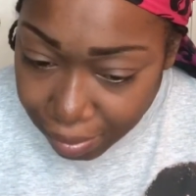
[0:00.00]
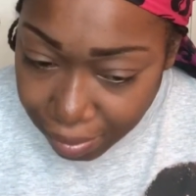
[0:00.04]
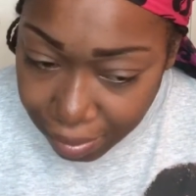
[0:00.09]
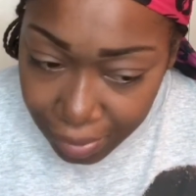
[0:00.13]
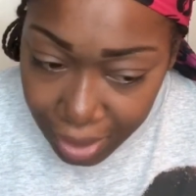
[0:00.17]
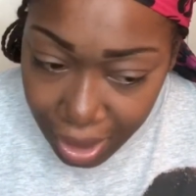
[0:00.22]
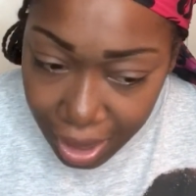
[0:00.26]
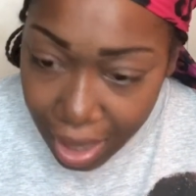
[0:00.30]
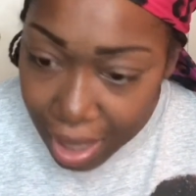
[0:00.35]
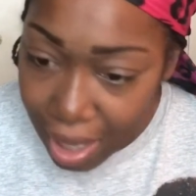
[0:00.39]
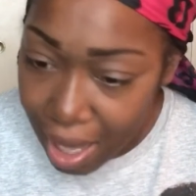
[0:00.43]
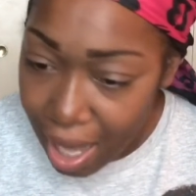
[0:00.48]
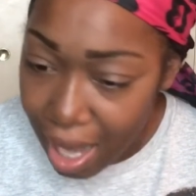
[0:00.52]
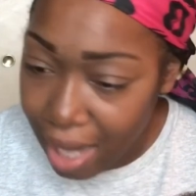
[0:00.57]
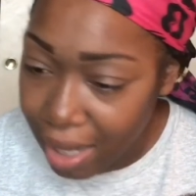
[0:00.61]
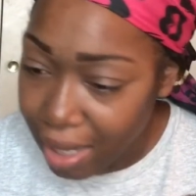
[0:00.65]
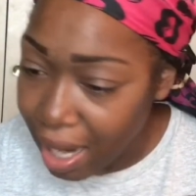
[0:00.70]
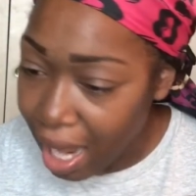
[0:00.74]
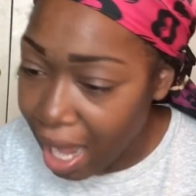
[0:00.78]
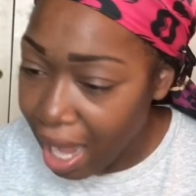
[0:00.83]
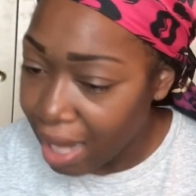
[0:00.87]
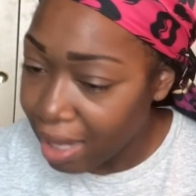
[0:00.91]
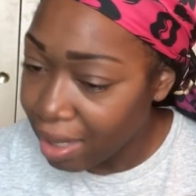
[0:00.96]

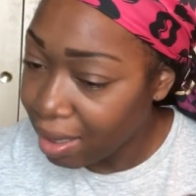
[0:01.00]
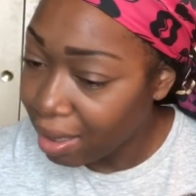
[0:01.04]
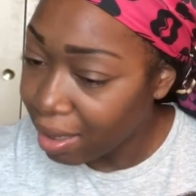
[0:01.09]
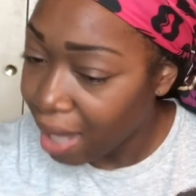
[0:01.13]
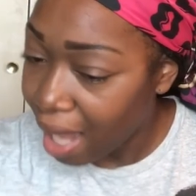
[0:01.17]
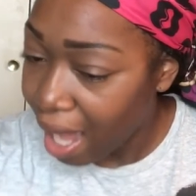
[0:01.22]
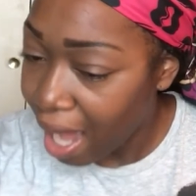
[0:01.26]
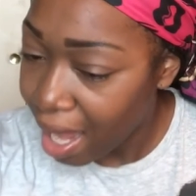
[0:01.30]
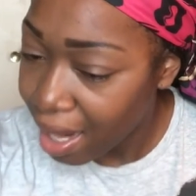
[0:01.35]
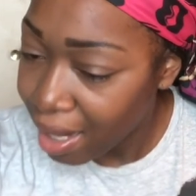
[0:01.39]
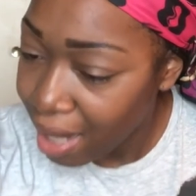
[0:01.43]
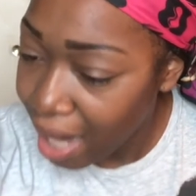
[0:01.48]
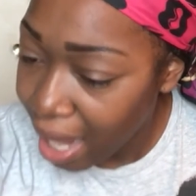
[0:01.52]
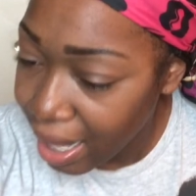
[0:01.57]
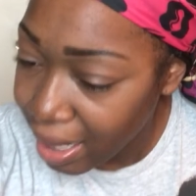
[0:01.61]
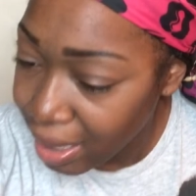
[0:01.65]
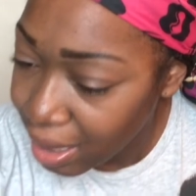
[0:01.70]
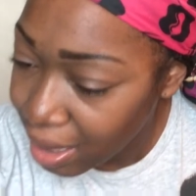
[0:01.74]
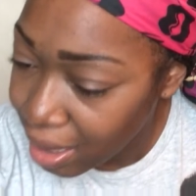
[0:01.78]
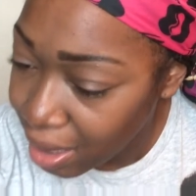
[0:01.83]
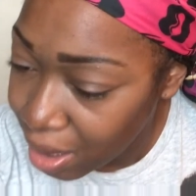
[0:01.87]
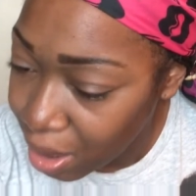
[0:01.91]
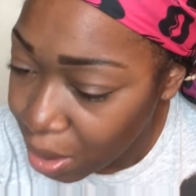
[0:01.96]
yeah, I'd like
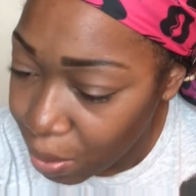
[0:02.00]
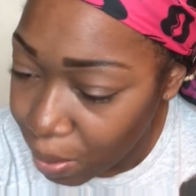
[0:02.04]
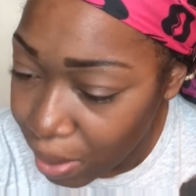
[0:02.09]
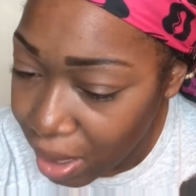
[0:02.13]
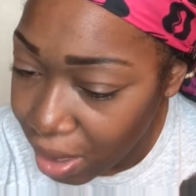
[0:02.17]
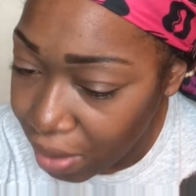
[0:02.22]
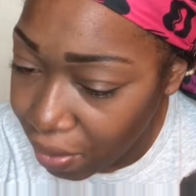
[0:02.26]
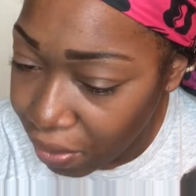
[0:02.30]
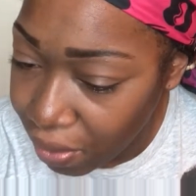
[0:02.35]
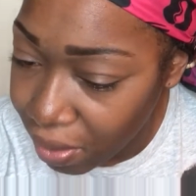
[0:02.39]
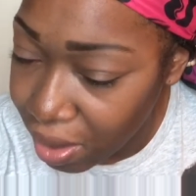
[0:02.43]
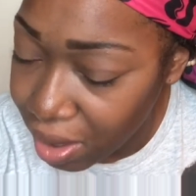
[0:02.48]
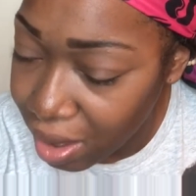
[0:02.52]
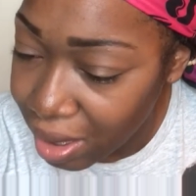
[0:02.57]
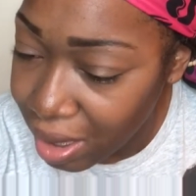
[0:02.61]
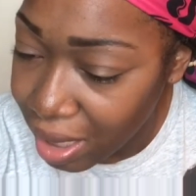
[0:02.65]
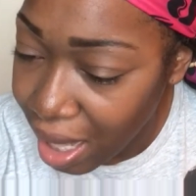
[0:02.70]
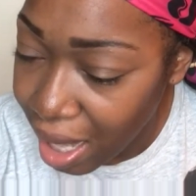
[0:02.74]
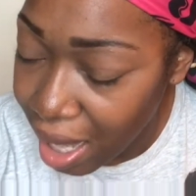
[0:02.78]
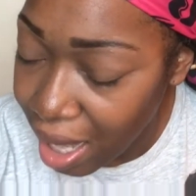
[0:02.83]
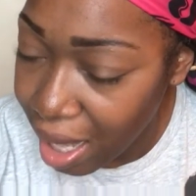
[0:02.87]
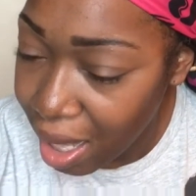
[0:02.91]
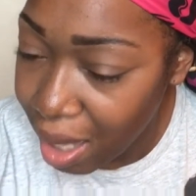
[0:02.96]
to do it full
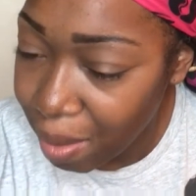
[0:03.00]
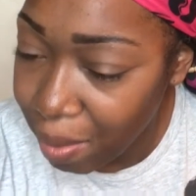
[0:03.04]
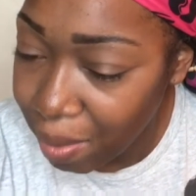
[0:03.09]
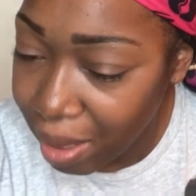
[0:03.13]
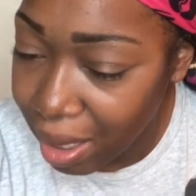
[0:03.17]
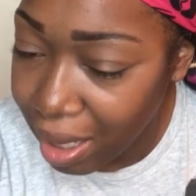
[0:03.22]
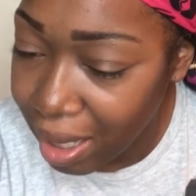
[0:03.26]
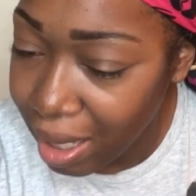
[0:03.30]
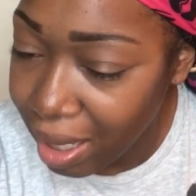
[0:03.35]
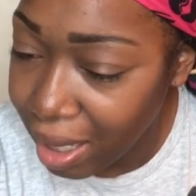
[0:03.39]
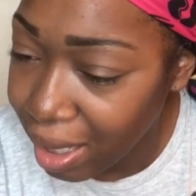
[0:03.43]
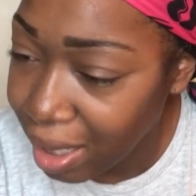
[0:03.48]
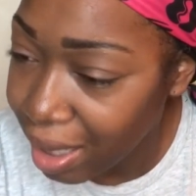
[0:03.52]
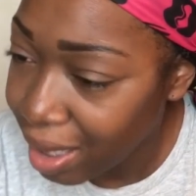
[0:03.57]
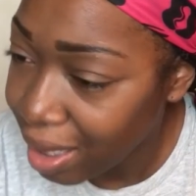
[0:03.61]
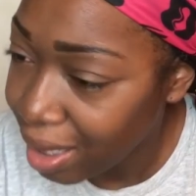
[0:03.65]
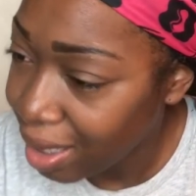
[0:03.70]
time. Like,